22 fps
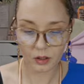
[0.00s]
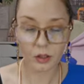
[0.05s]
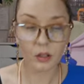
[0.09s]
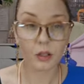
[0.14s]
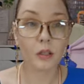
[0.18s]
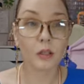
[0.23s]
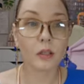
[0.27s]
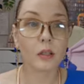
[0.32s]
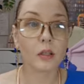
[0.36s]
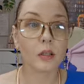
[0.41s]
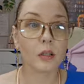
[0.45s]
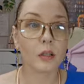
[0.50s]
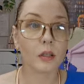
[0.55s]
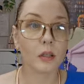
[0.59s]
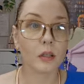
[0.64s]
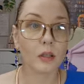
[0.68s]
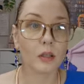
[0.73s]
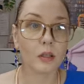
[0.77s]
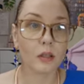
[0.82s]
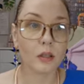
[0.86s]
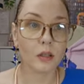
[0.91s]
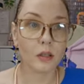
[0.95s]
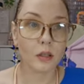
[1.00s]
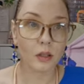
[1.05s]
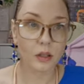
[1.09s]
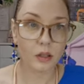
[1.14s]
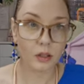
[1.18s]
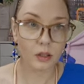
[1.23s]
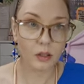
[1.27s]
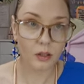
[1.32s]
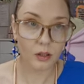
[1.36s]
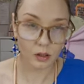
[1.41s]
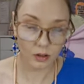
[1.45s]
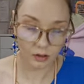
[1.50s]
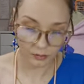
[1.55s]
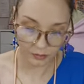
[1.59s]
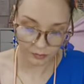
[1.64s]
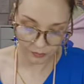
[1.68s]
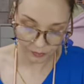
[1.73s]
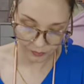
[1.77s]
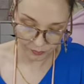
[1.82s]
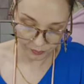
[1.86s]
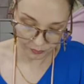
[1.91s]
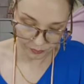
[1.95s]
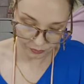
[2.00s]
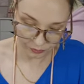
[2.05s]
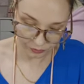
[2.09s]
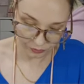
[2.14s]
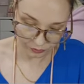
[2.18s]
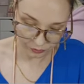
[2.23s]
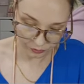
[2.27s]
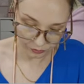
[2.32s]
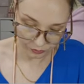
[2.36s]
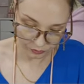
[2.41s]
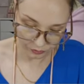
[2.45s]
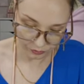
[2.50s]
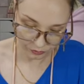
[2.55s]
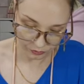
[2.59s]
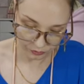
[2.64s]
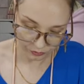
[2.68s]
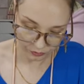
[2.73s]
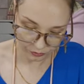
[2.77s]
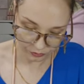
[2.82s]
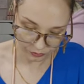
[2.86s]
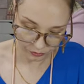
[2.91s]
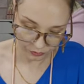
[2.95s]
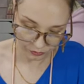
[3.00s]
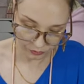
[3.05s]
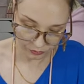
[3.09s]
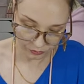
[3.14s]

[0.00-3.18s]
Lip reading: [no speech]